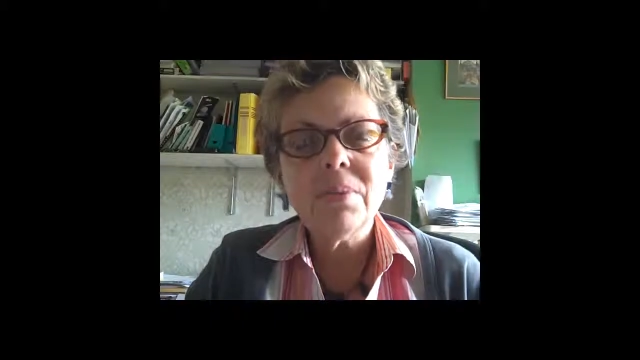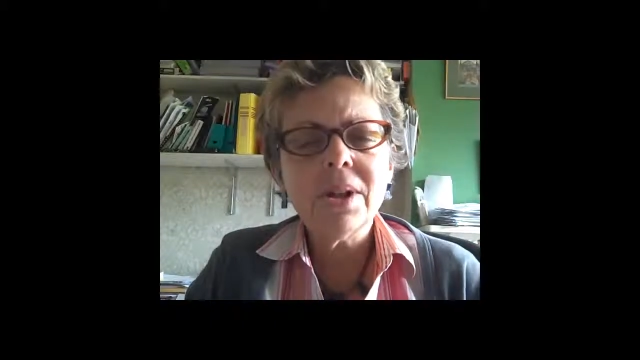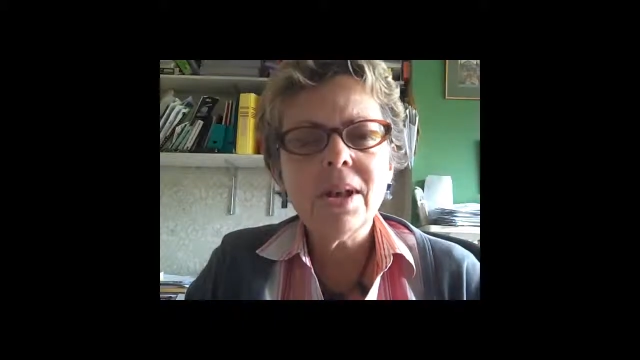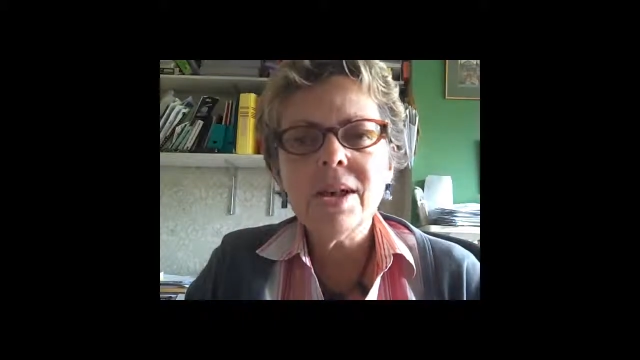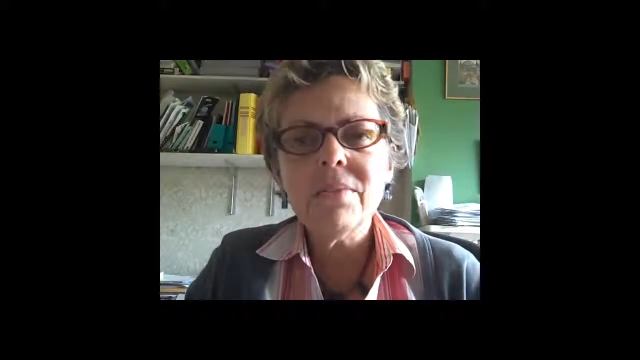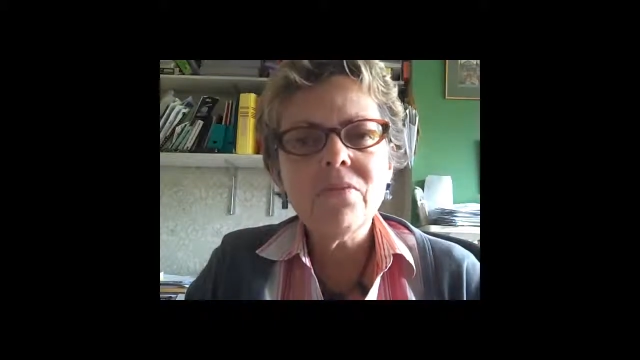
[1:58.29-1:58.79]
but
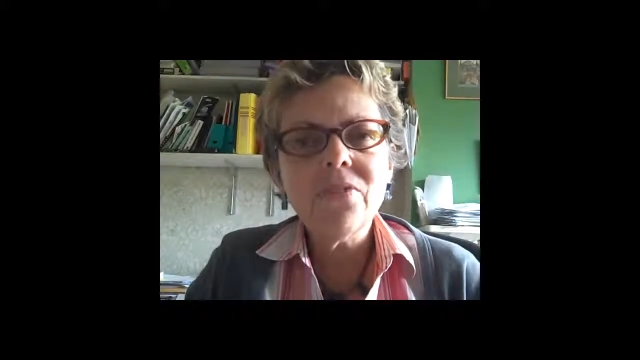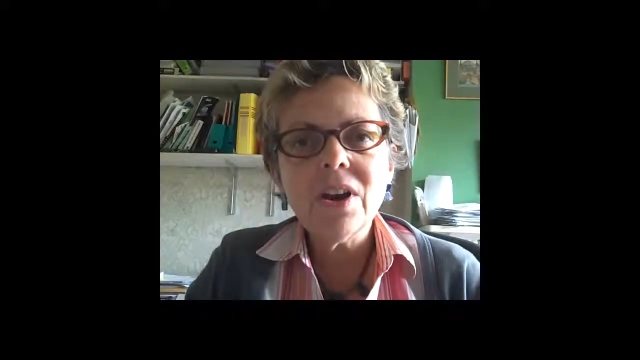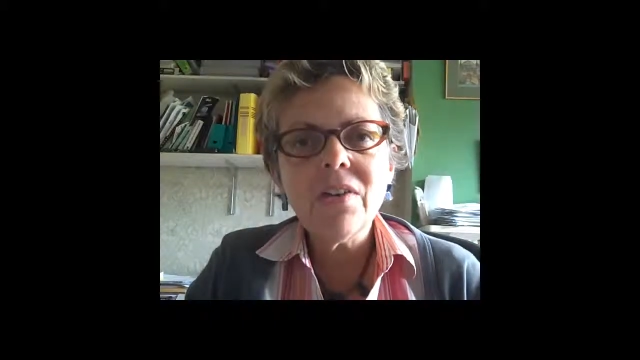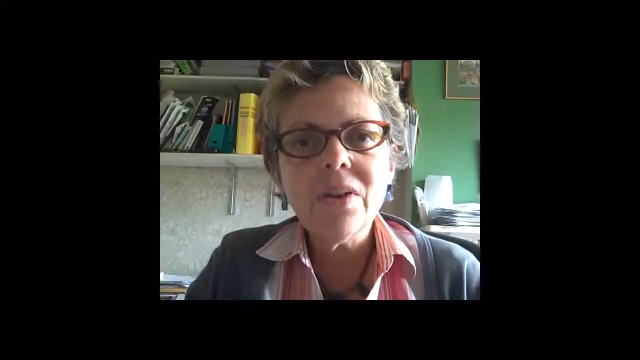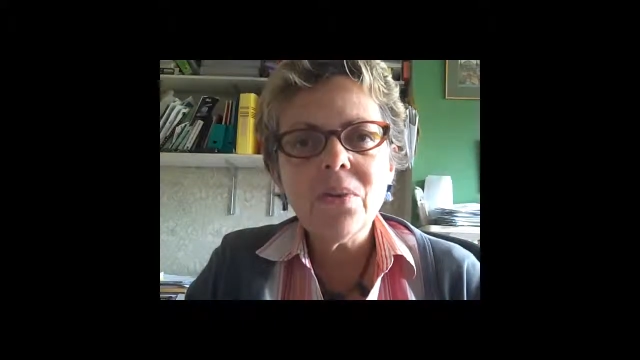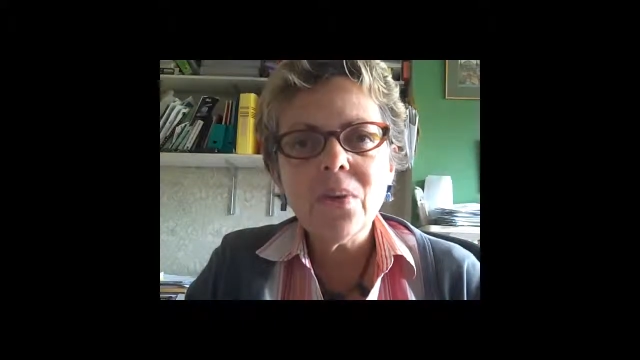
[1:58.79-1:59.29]
I am
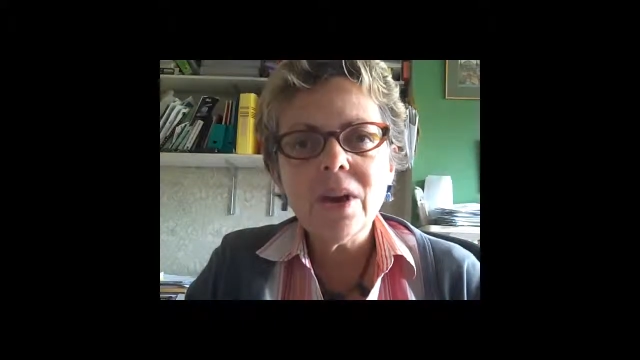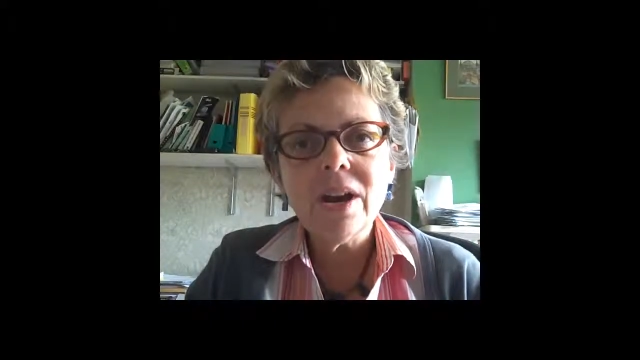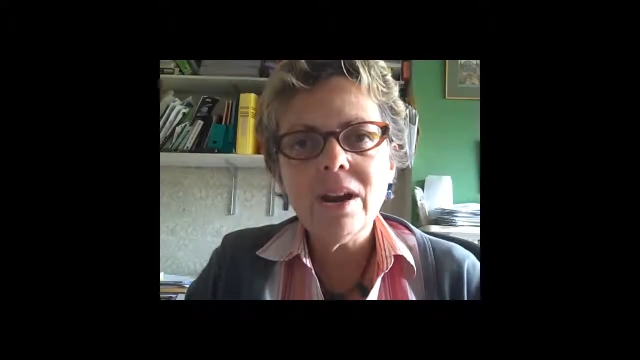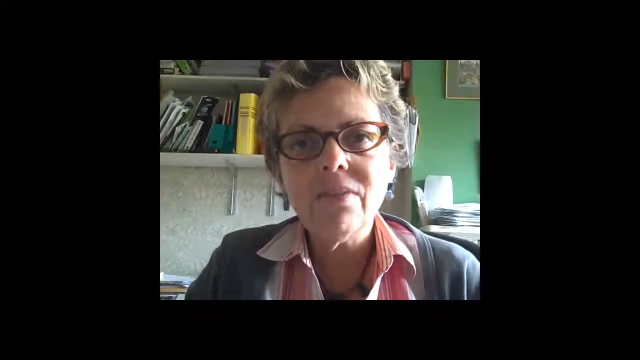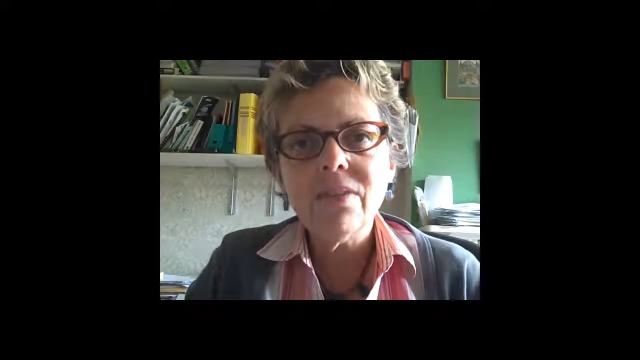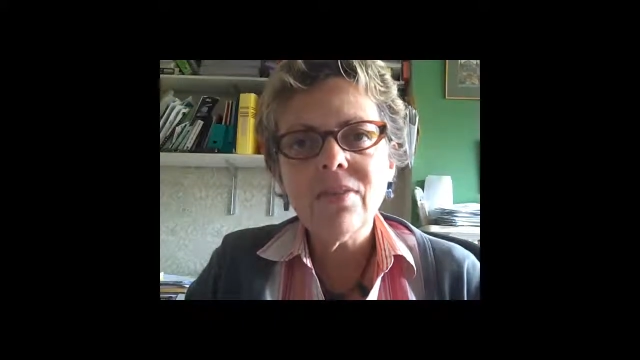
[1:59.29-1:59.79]
very
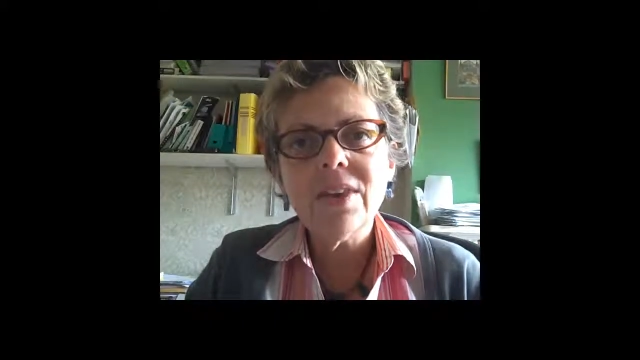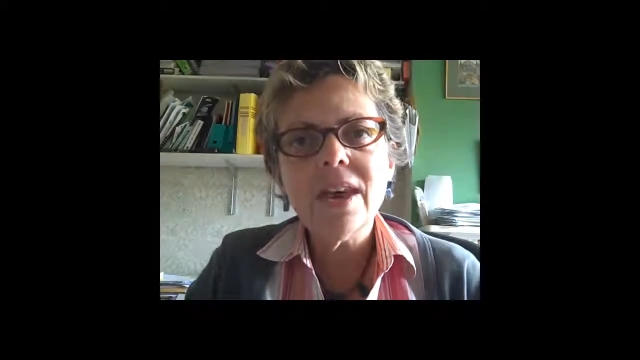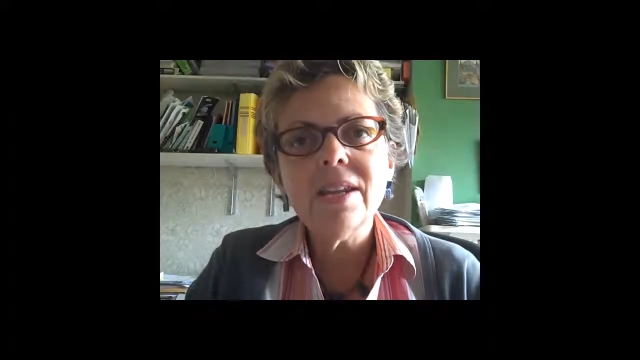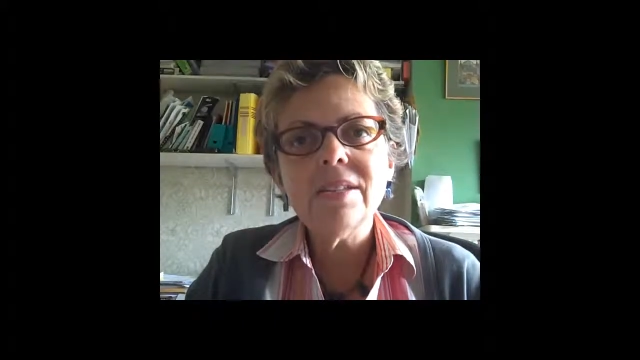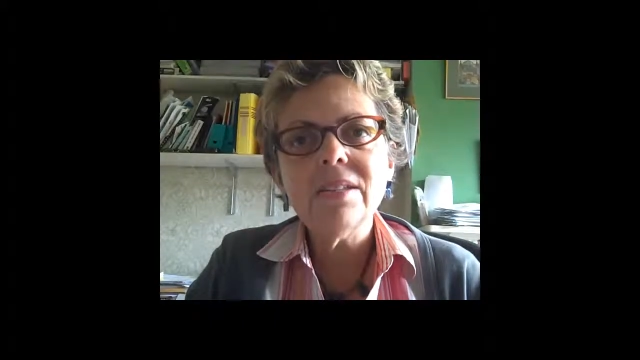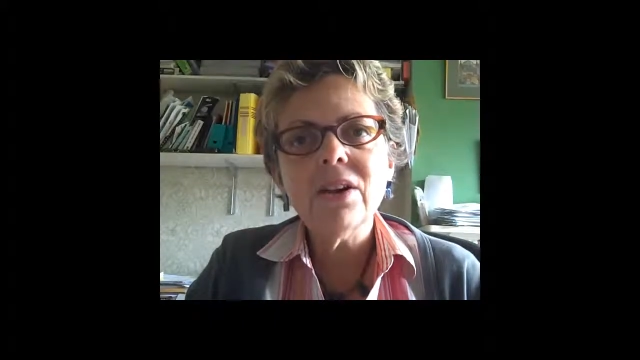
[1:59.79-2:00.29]
aware that that
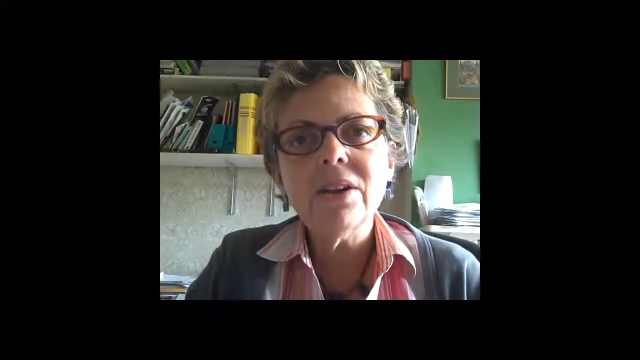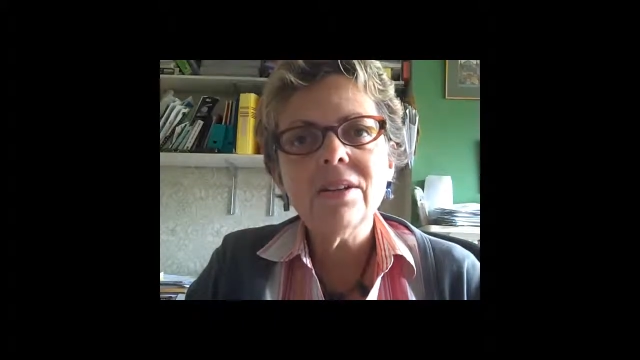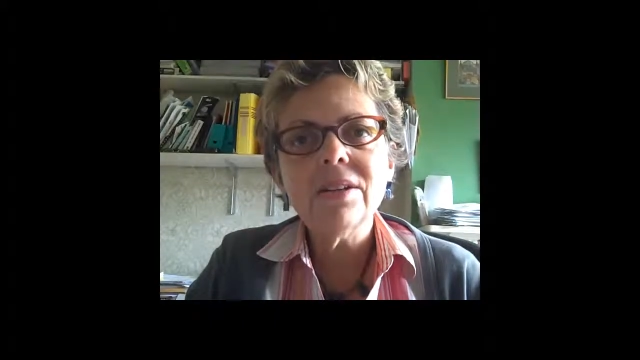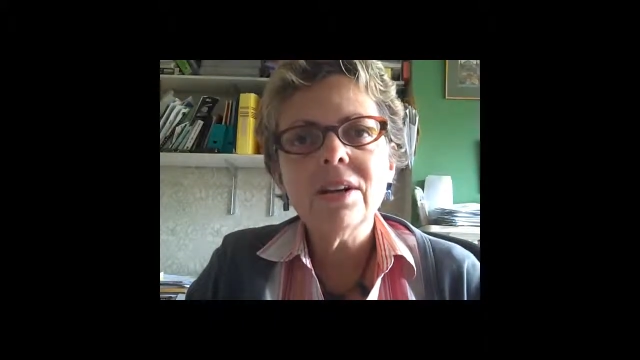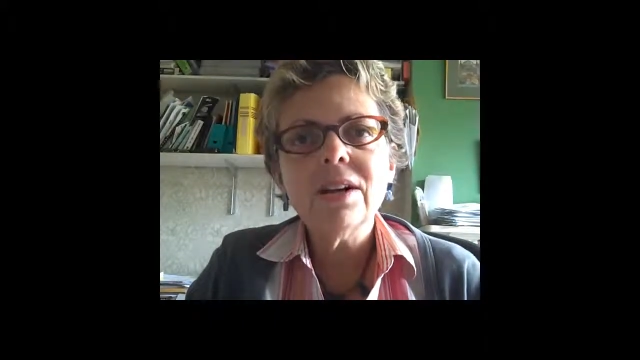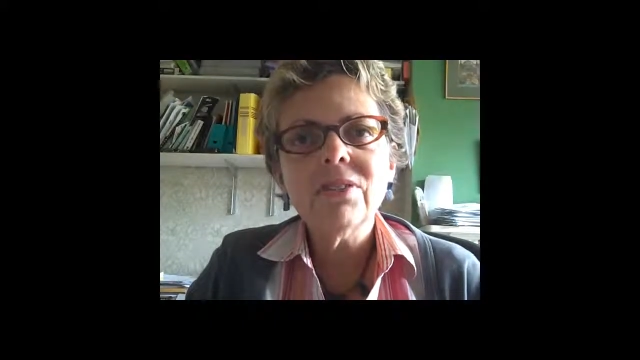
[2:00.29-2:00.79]
is not
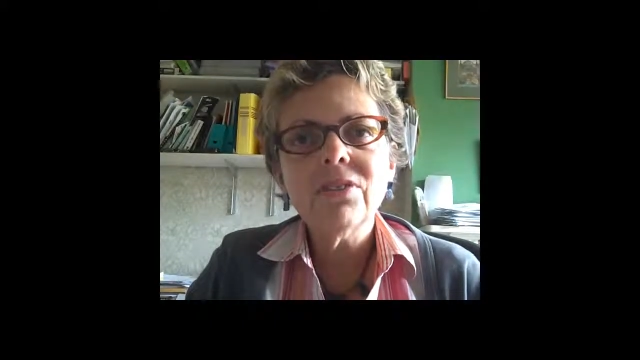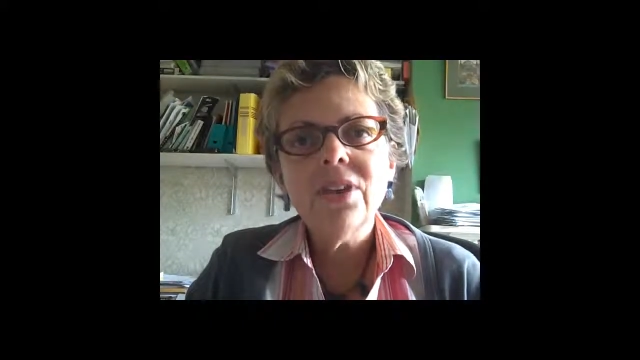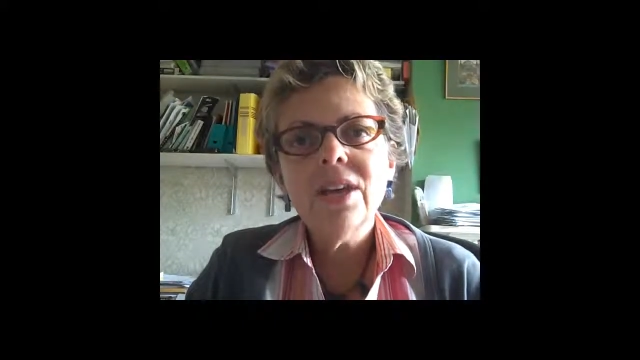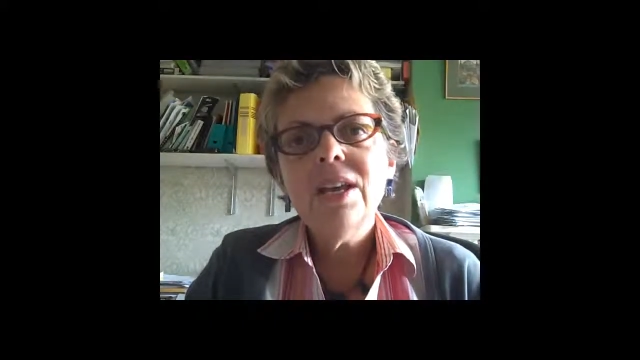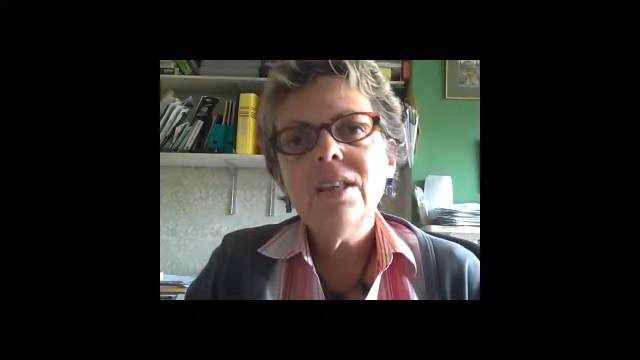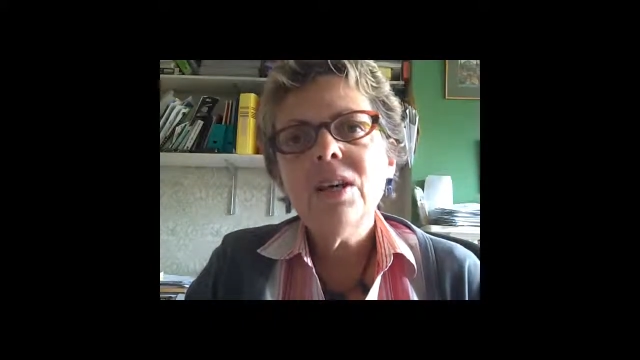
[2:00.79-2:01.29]
enough,
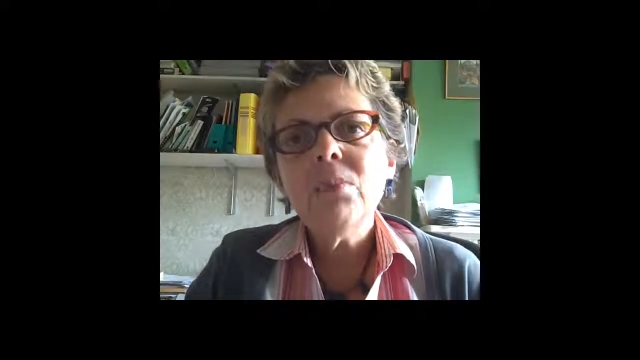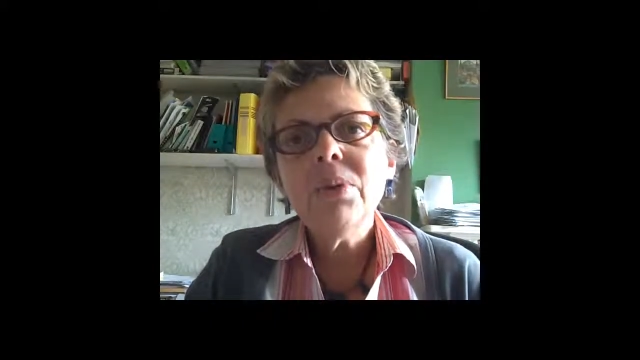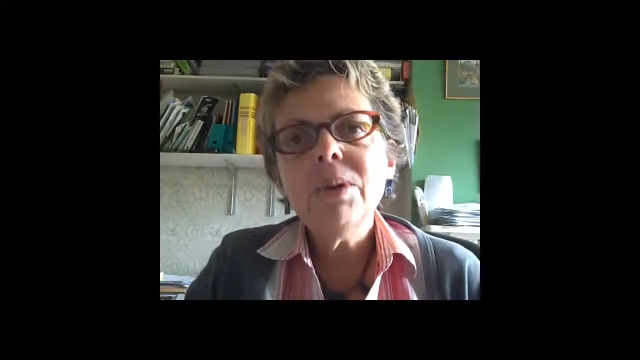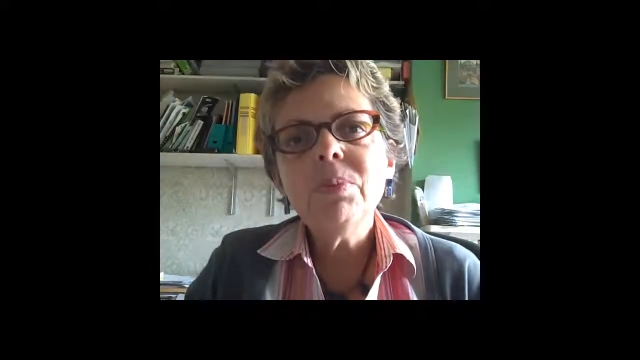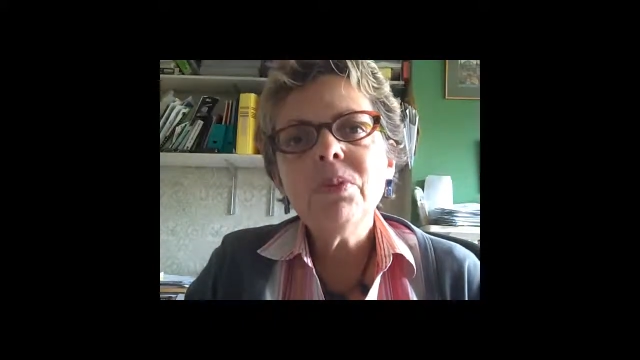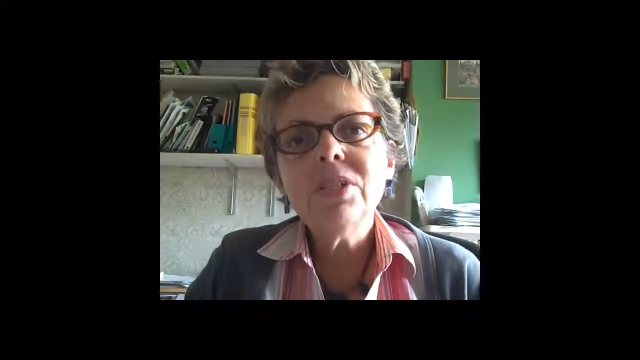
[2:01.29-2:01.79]
that
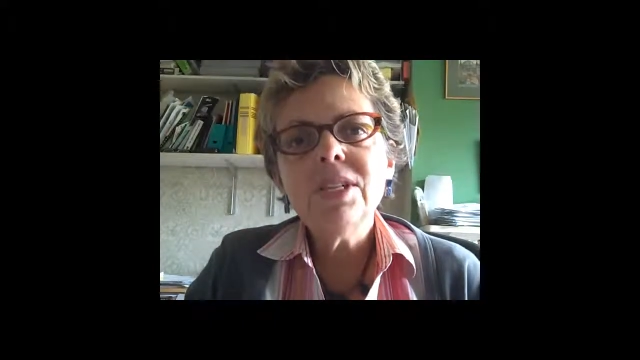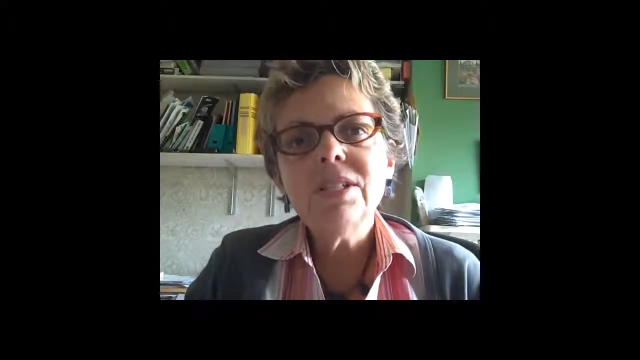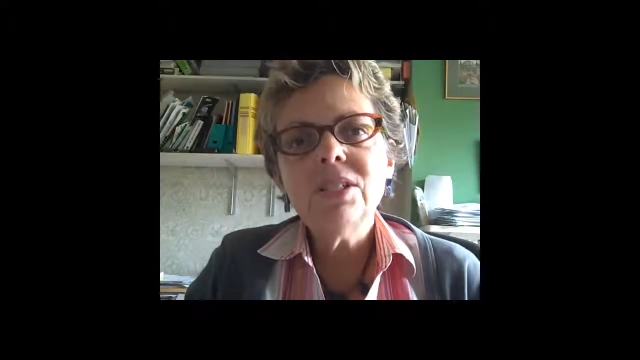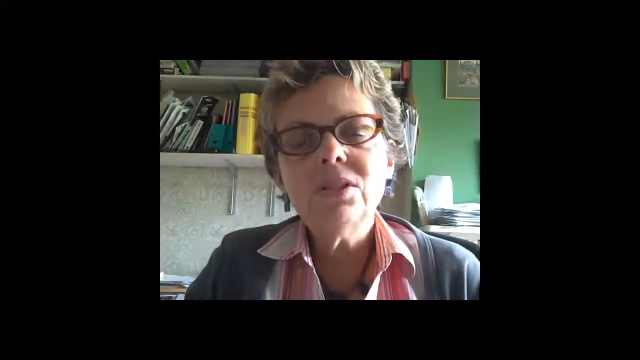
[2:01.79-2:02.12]
people need